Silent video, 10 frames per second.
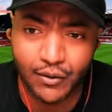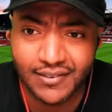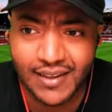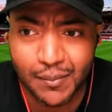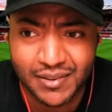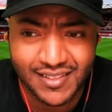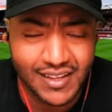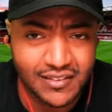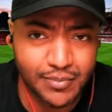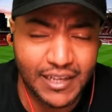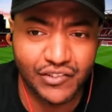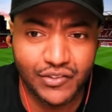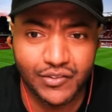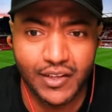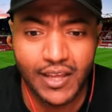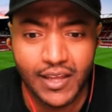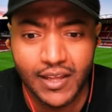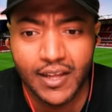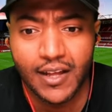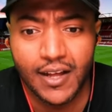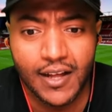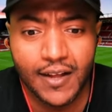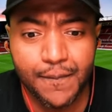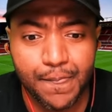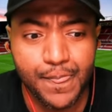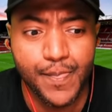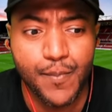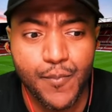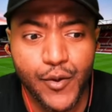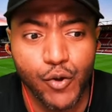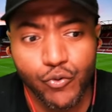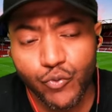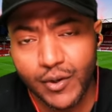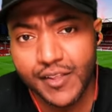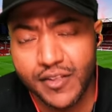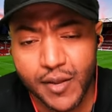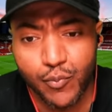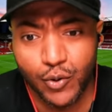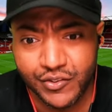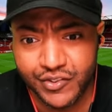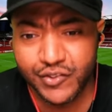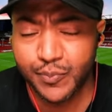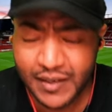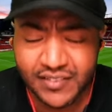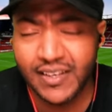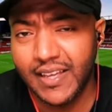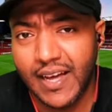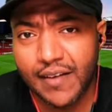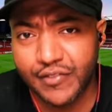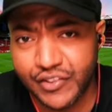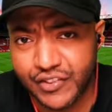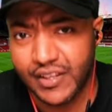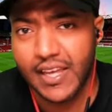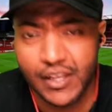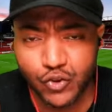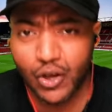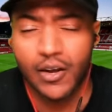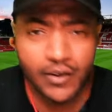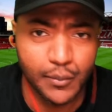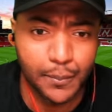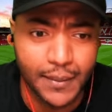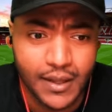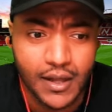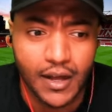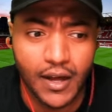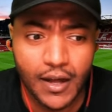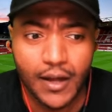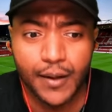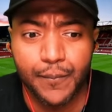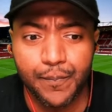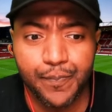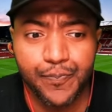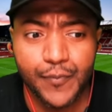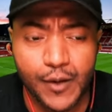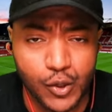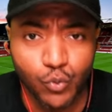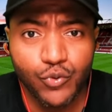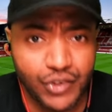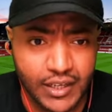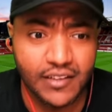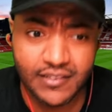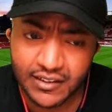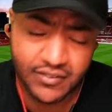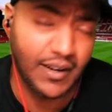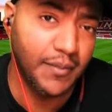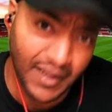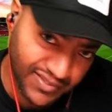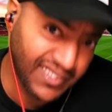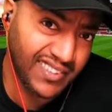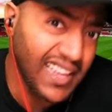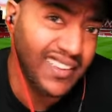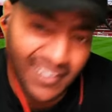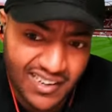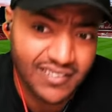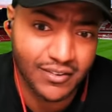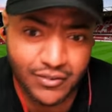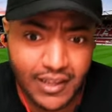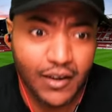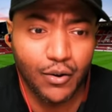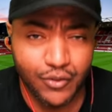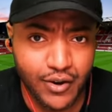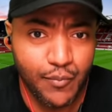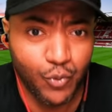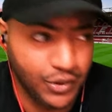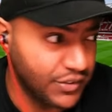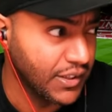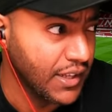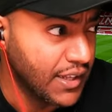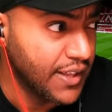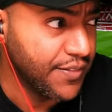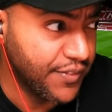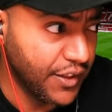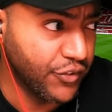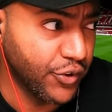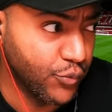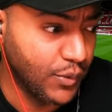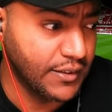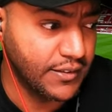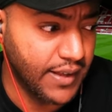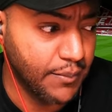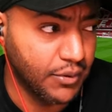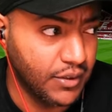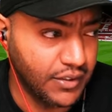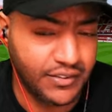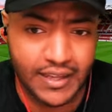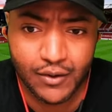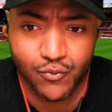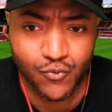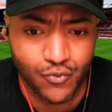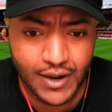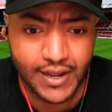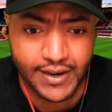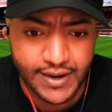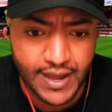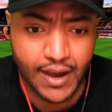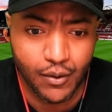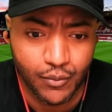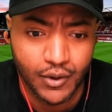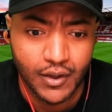on top of things, Manchester City, uh, huge win, three points, especially after seeing Tottenham uh, lose against Arsenal. I've seen Arsenal take all three points. This is what the table looks like right now.